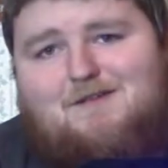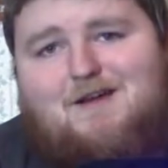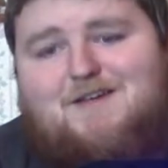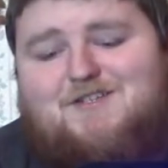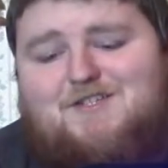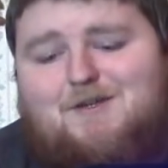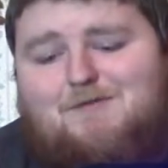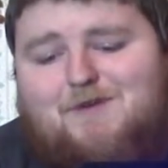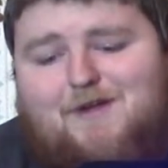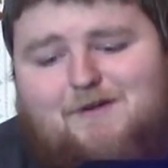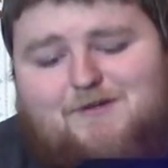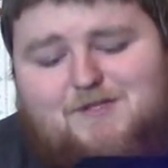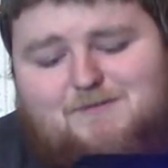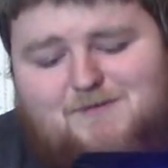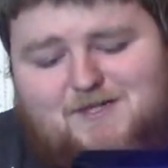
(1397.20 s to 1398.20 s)
I just don't care
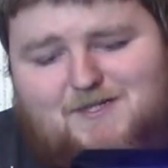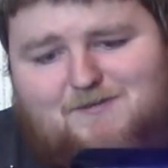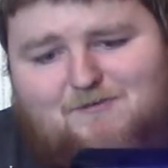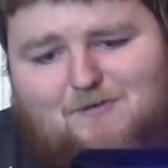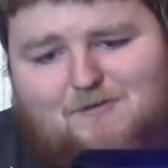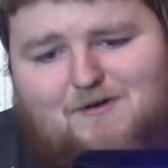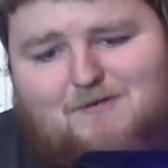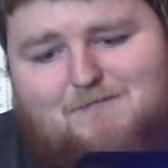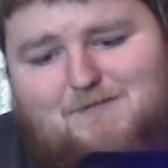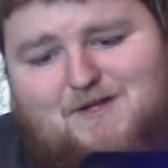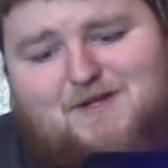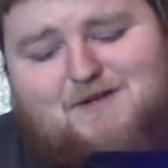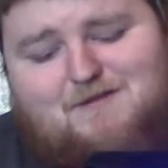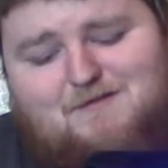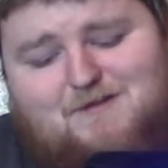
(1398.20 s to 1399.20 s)
too much for it,
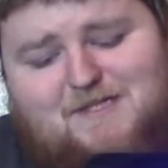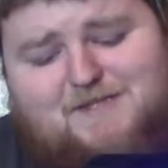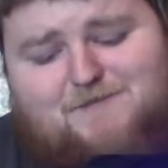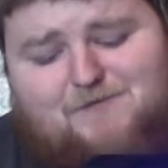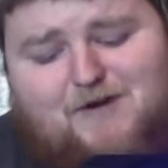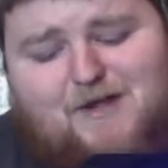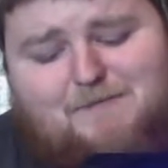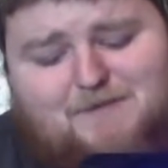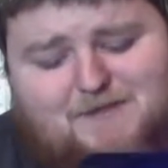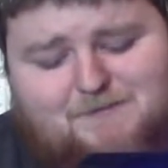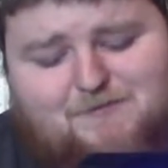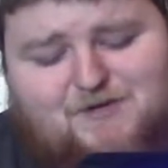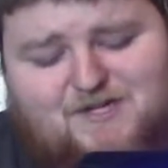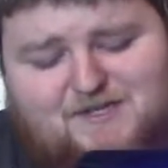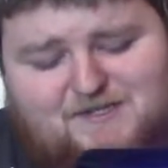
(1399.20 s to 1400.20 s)
but this frame is
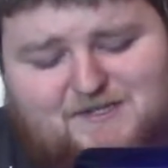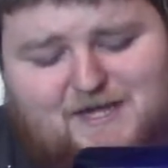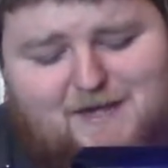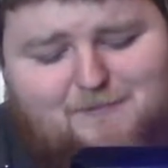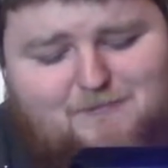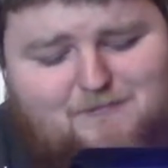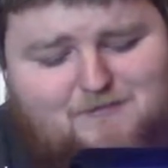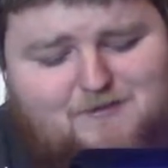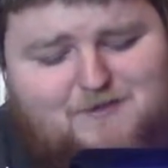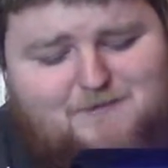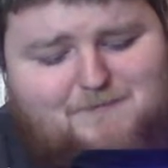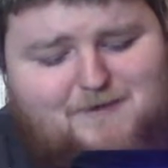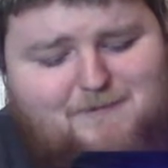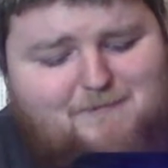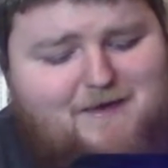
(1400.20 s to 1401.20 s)
pretty stable to
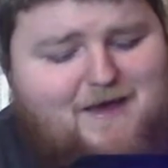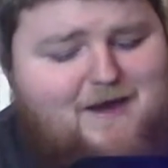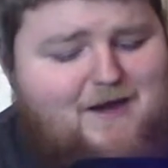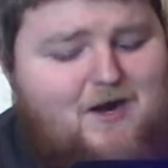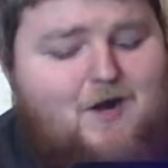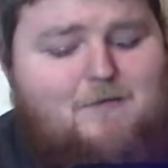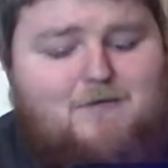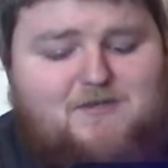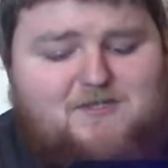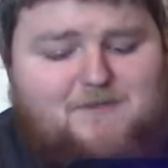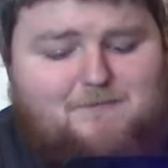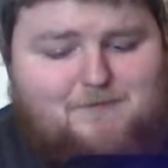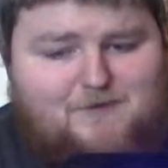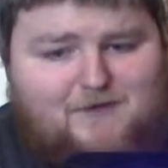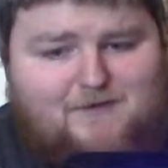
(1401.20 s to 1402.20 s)
be made almost
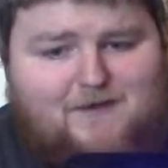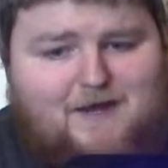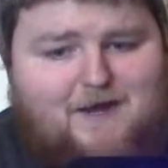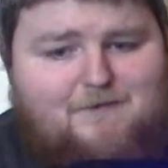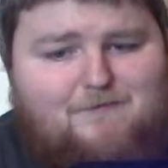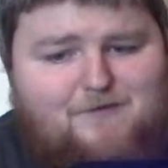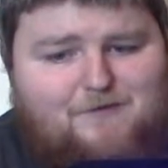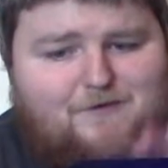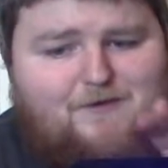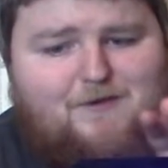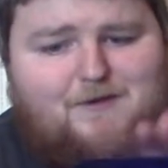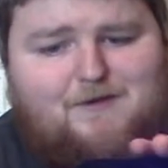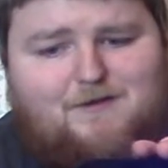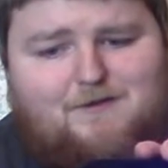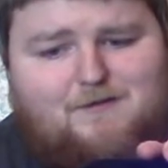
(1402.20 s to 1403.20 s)
completely out of
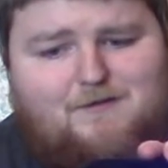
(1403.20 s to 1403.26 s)
acrylic.